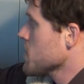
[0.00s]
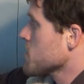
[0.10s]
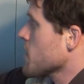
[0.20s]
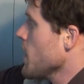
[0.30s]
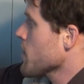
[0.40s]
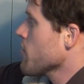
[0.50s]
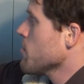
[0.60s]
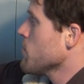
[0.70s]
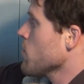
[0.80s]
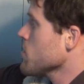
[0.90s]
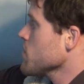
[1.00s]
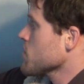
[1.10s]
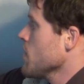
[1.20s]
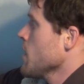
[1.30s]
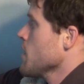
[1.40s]
at this diagram,
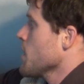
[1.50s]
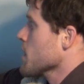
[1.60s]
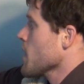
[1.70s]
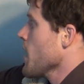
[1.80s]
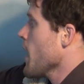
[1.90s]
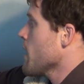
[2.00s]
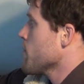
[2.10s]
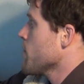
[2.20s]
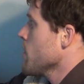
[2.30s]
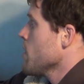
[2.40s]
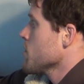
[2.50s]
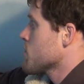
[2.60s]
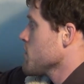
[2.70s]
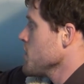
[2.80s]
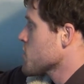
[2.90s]
notice that they have,
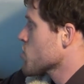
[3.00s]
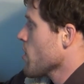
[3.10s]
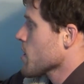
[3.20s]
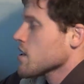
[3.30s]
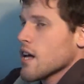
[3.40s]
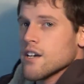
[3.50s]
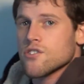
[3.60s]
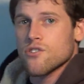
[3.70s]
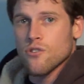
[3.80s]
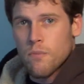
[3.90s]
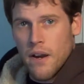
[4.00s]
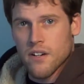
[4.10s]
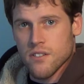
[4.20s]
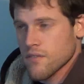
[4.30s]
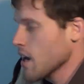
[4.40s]
each triangle has two pairs of